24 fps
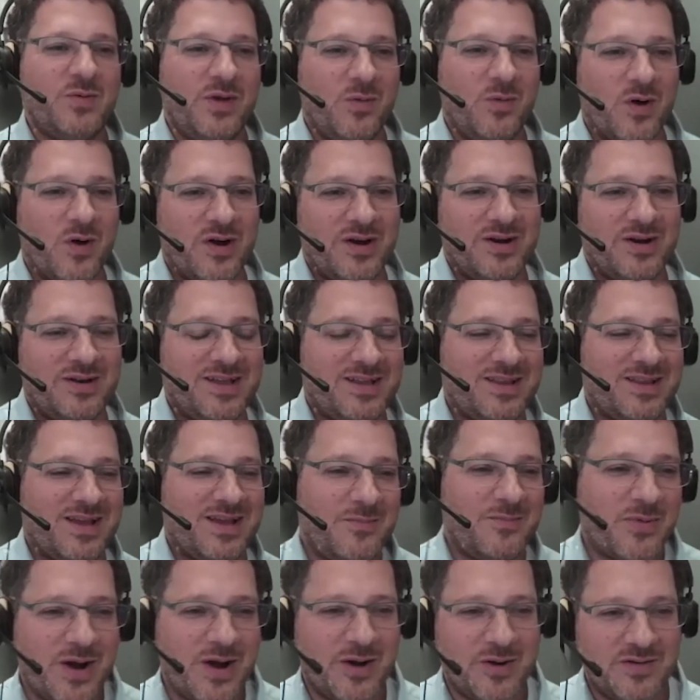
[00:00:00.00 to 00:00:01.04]
we won that
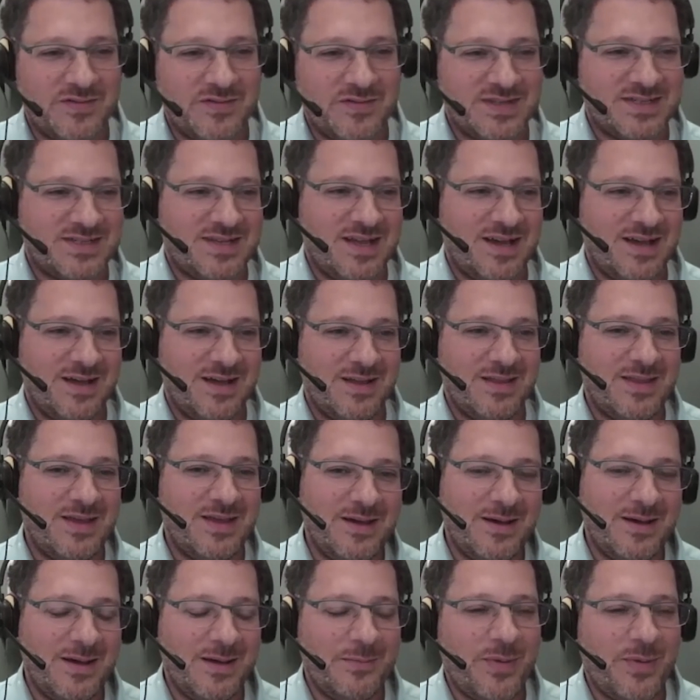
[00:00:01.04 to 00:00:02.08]
I'm proud of is
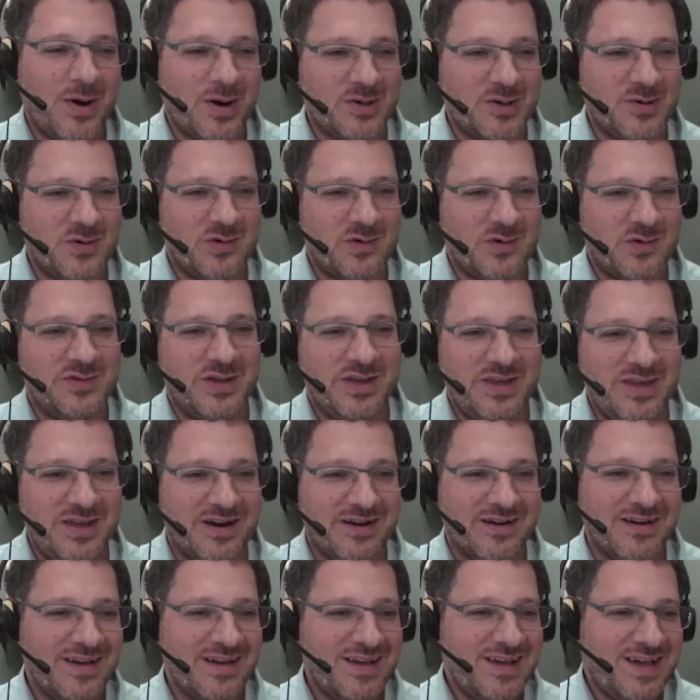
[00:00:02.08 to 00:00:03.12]
the Partner of the
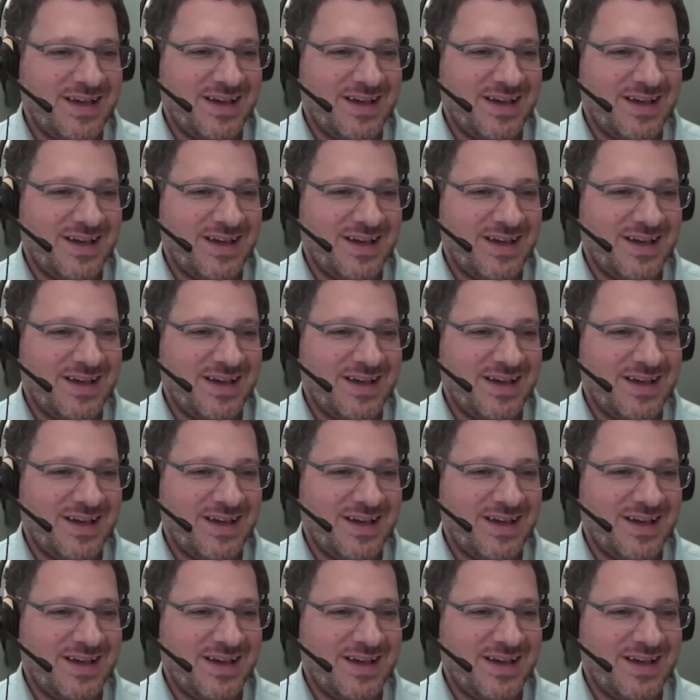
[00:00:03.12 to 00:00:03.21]
Year.